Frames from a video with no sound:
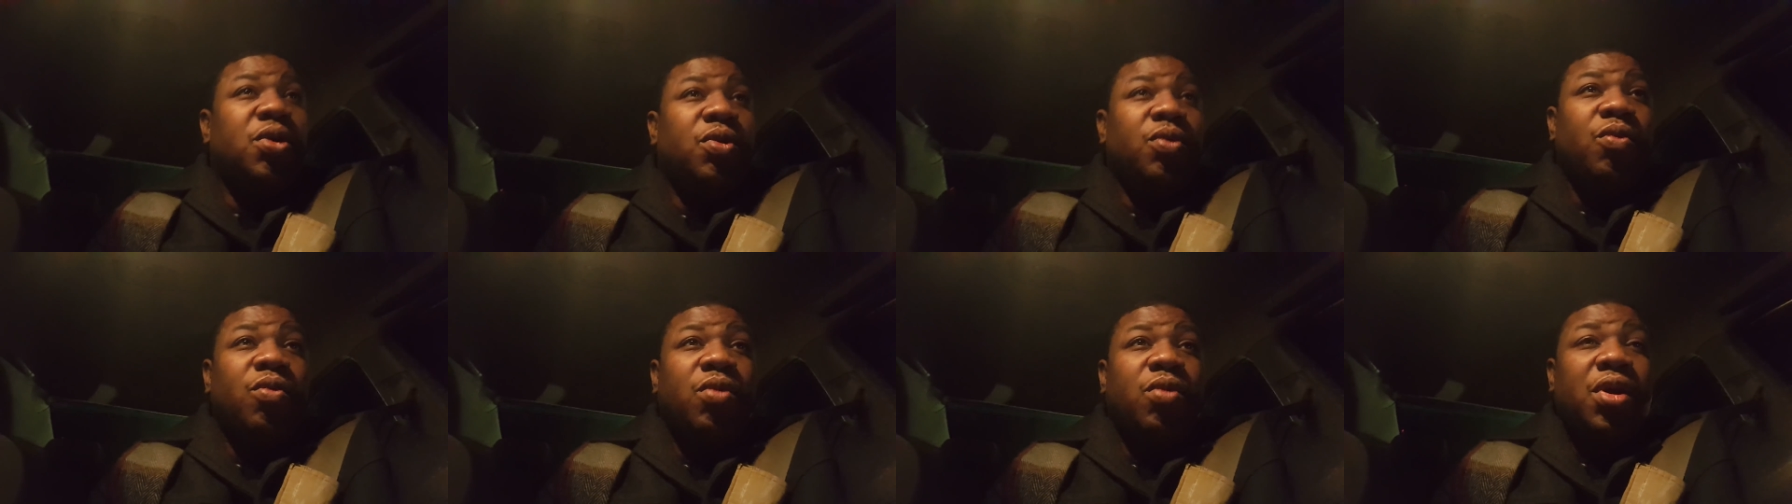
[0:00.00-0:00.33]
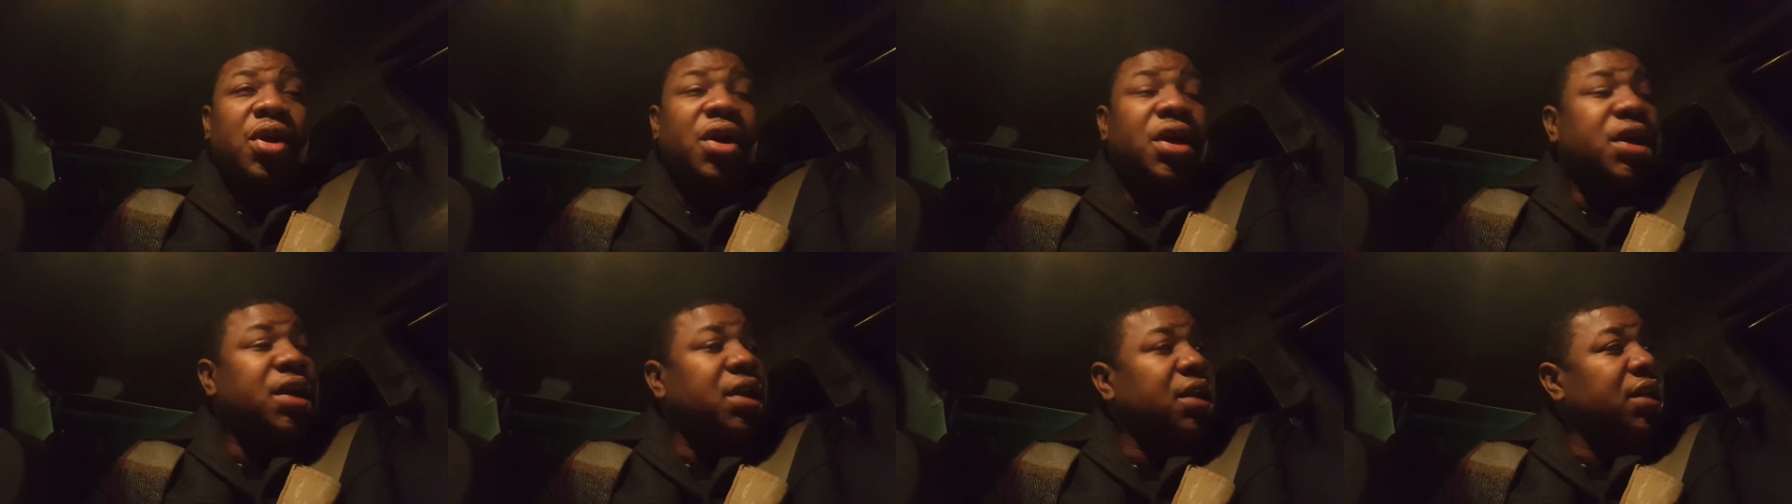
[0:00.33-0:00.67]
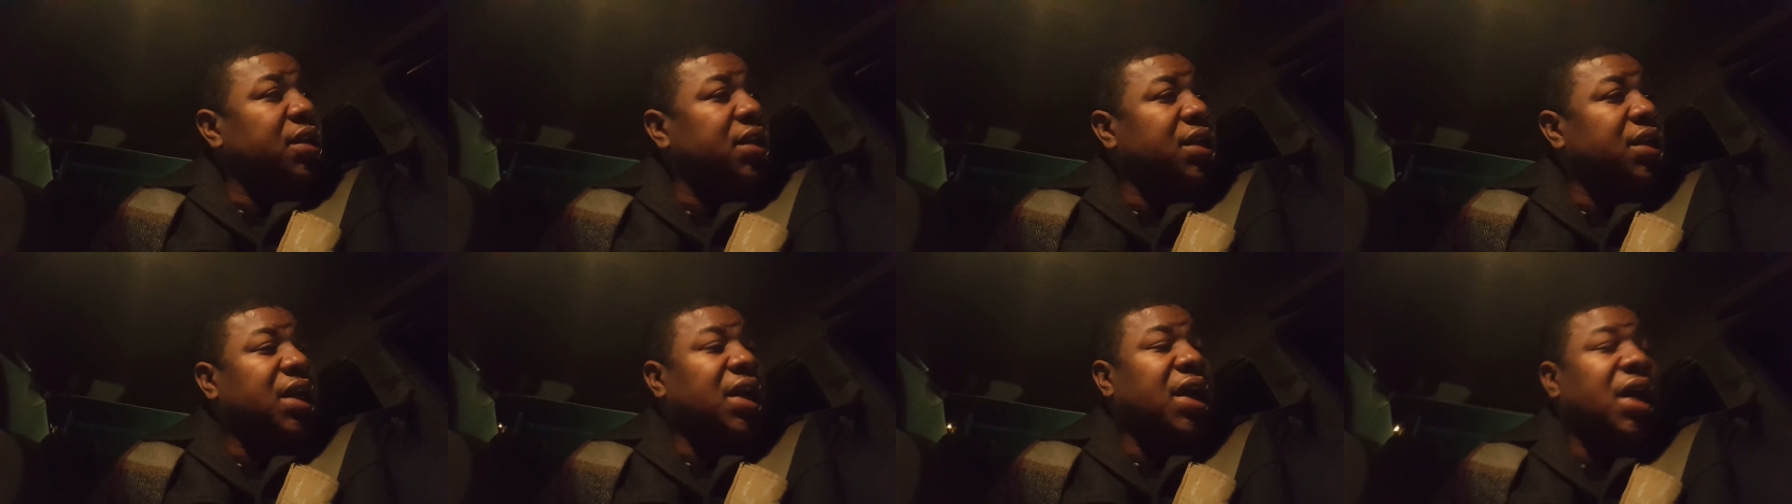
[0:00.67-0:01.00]

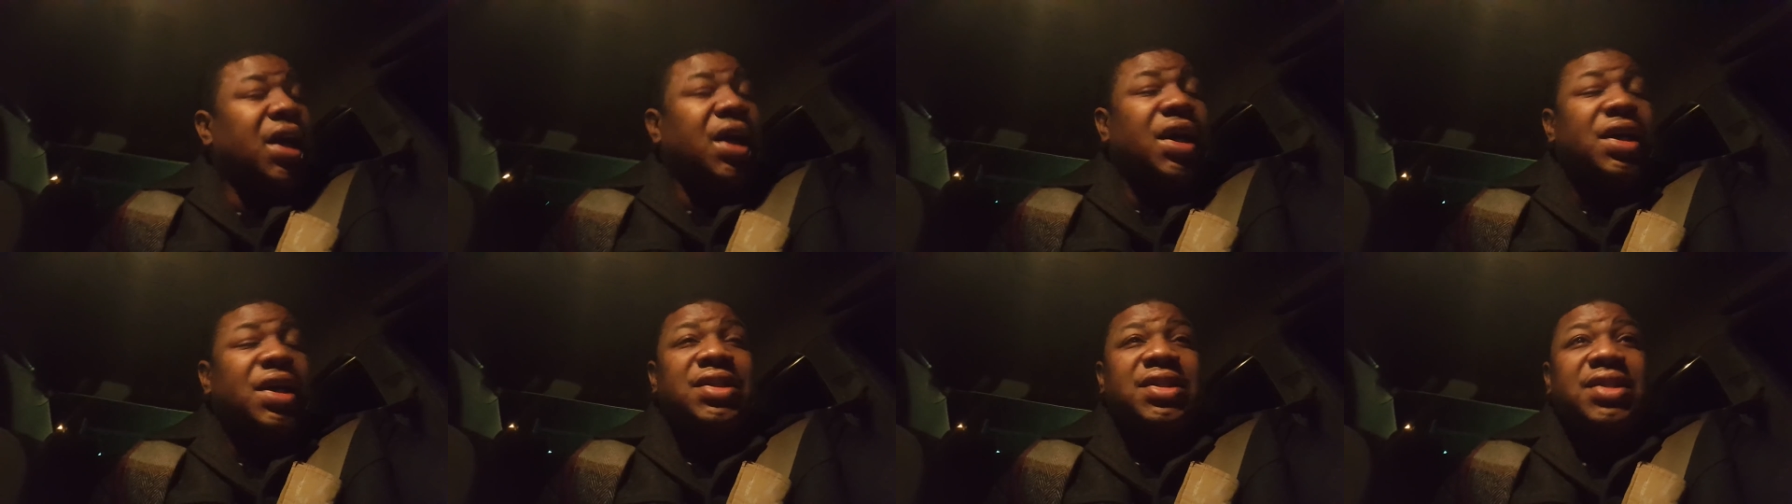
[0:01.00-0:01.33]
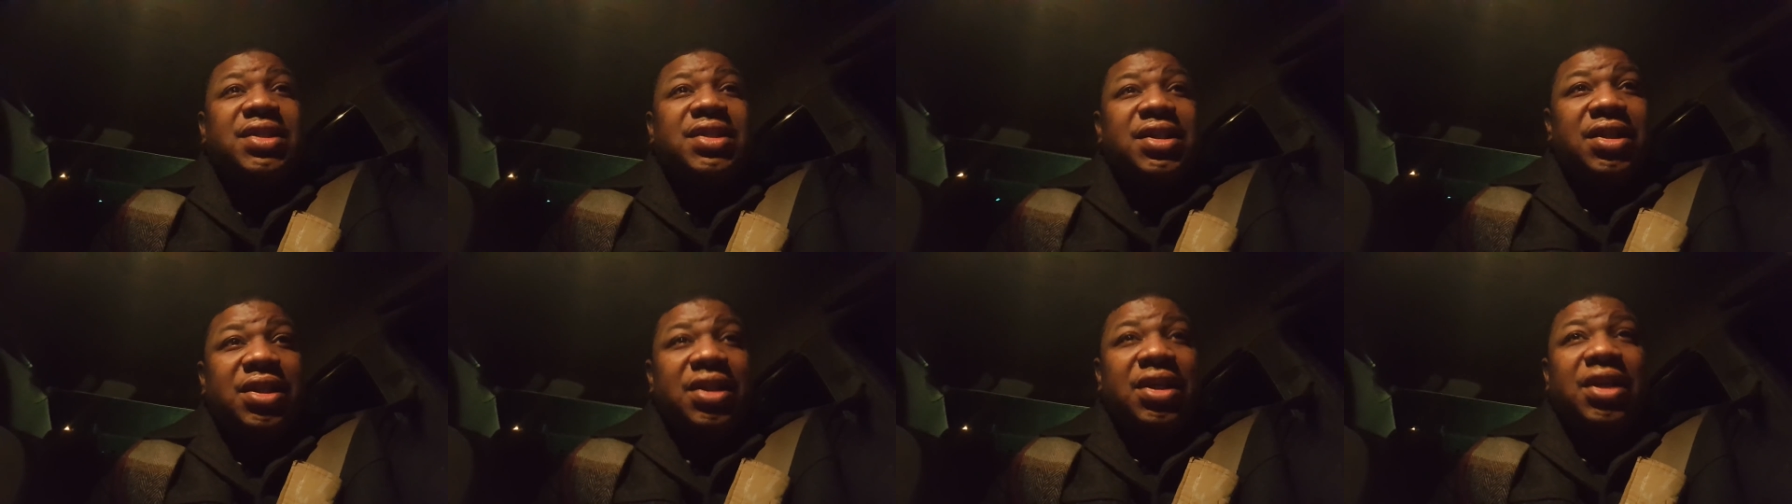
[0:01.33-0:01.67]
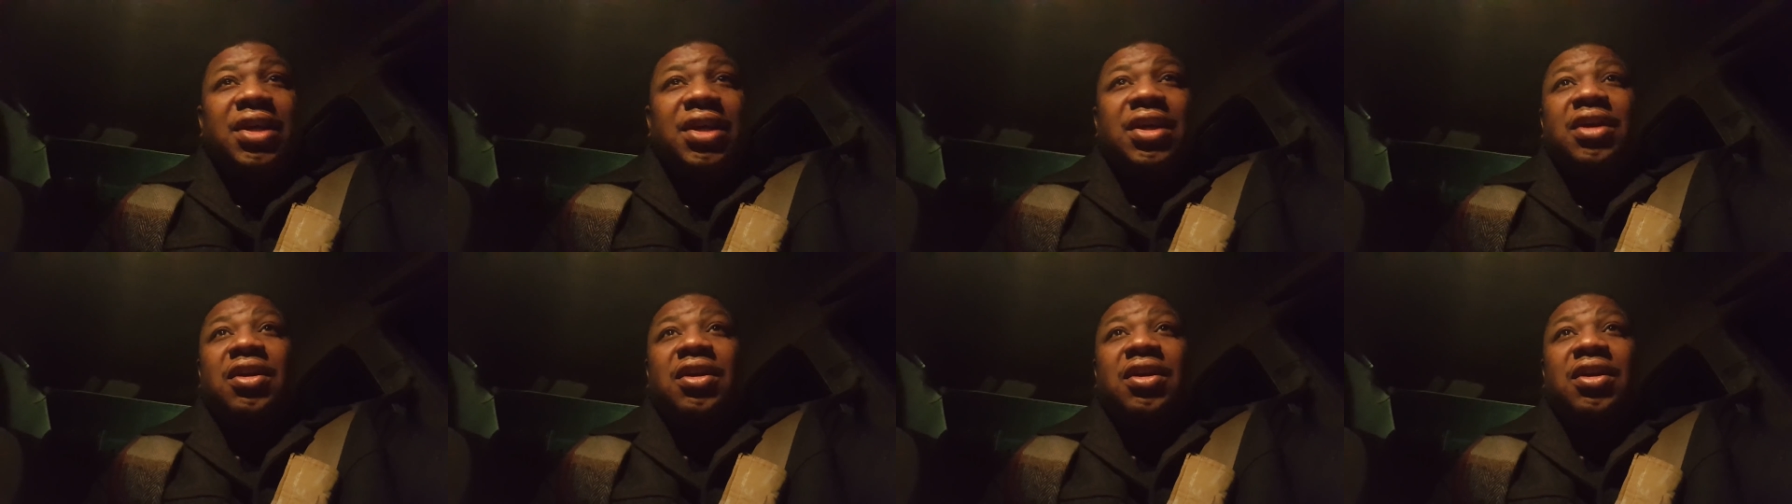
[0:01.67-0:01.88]
working constantly,